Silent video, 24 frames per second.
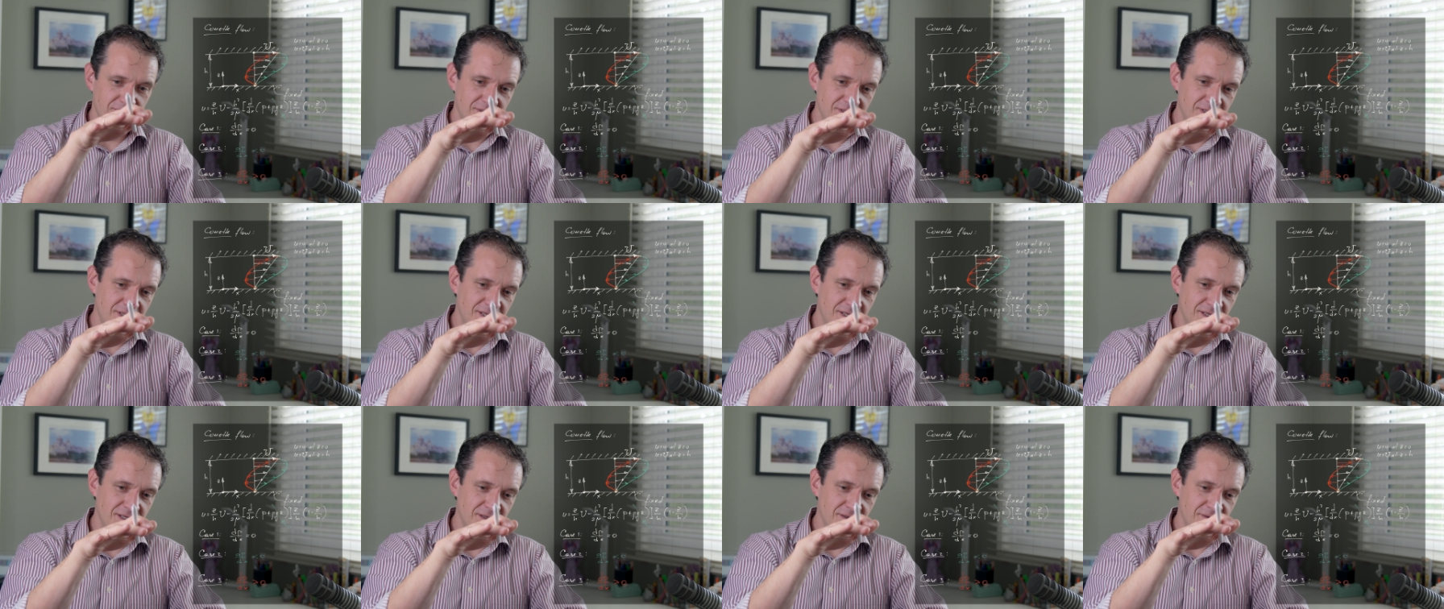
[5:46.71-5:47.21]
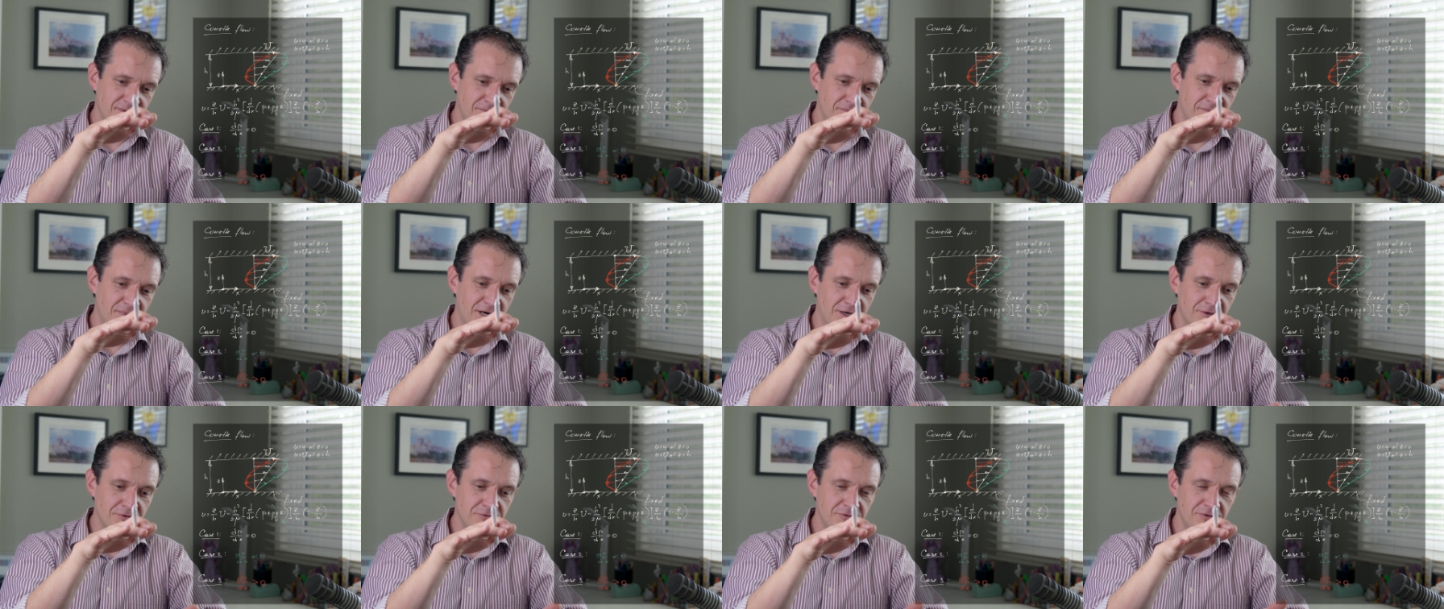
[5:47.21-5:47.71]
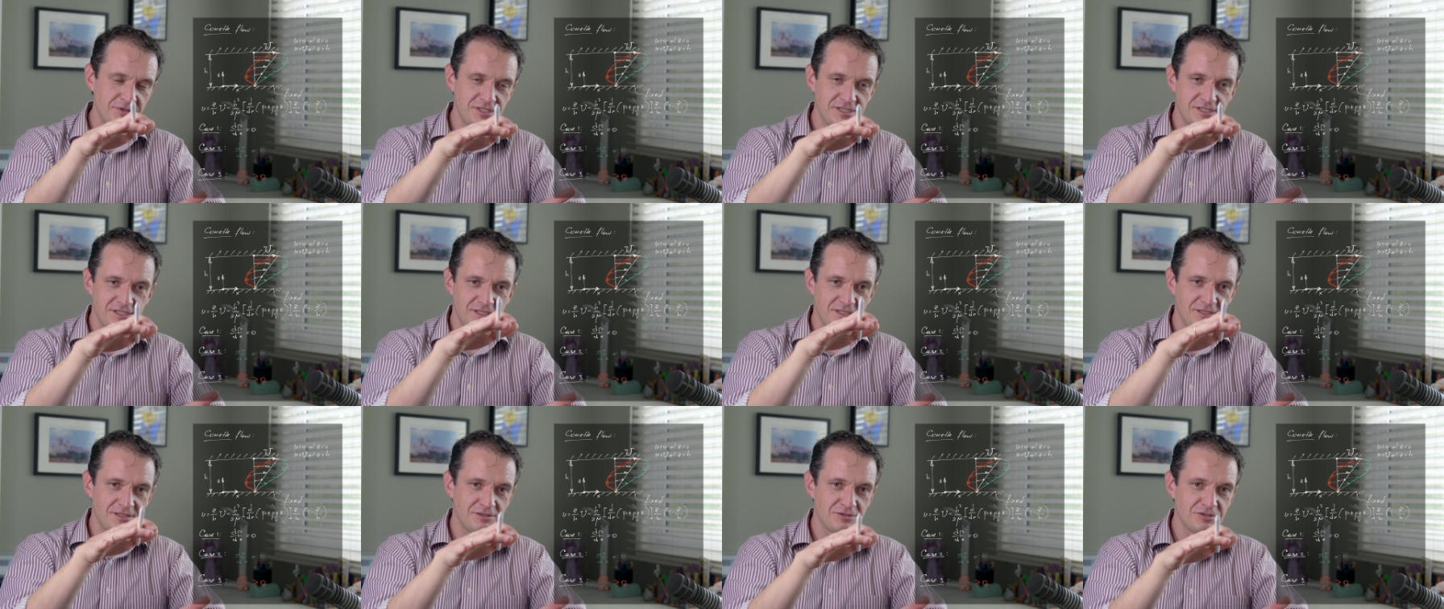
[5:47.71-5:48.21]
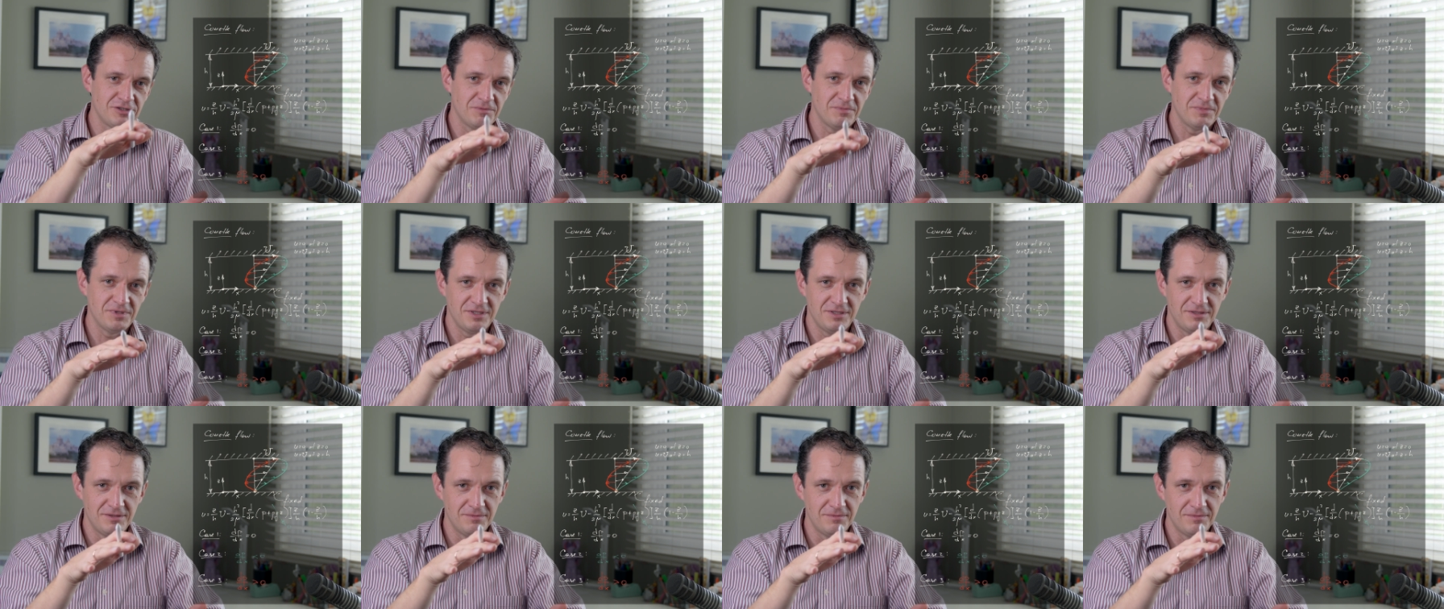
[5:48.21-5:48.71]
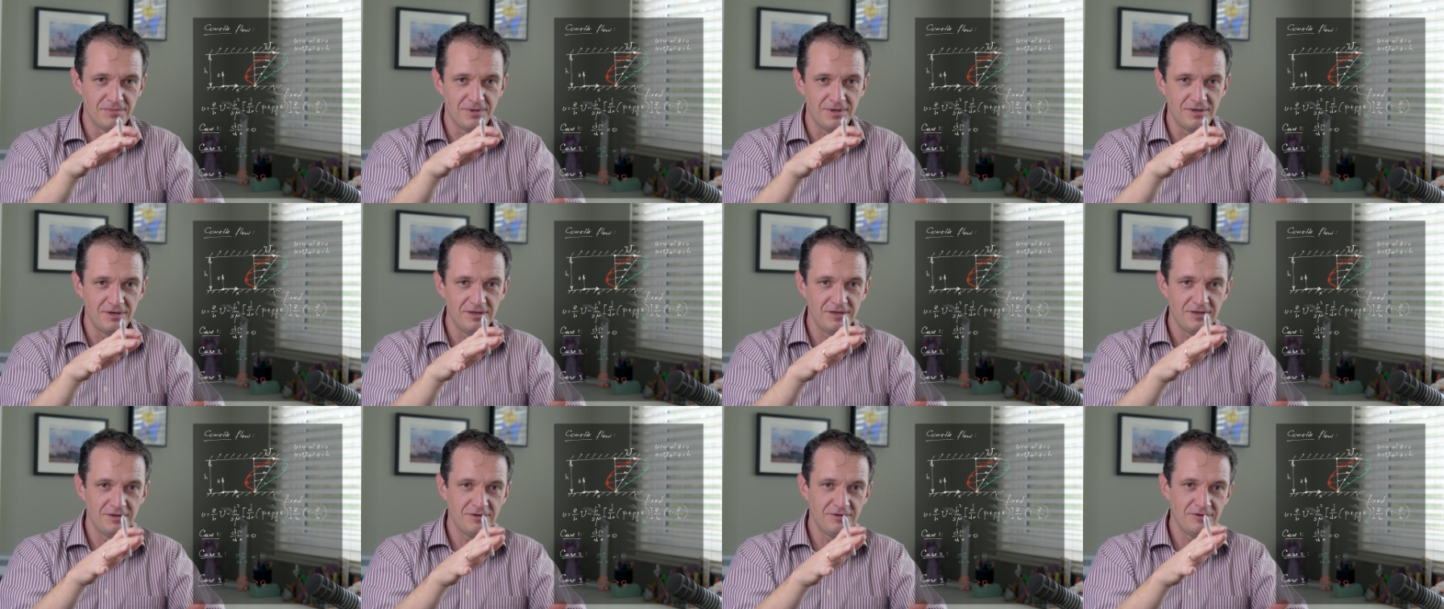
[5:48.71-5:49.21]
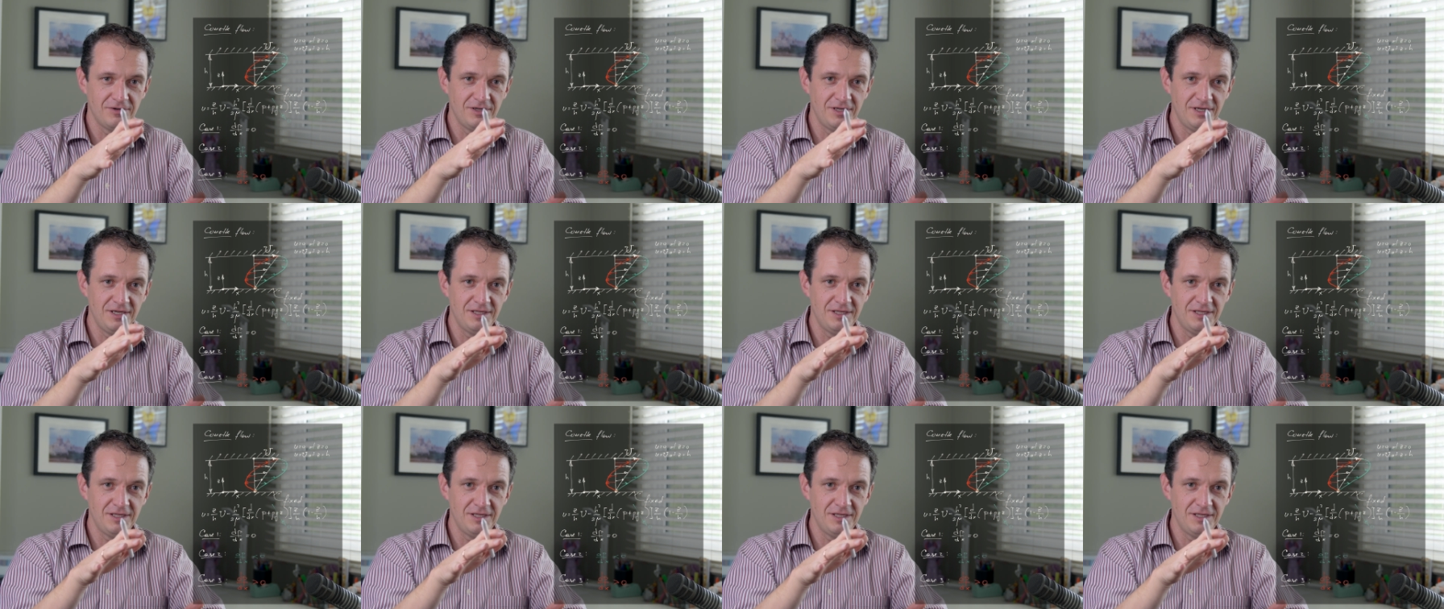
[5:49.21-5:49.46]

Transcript: the boundaries at the top at the uh,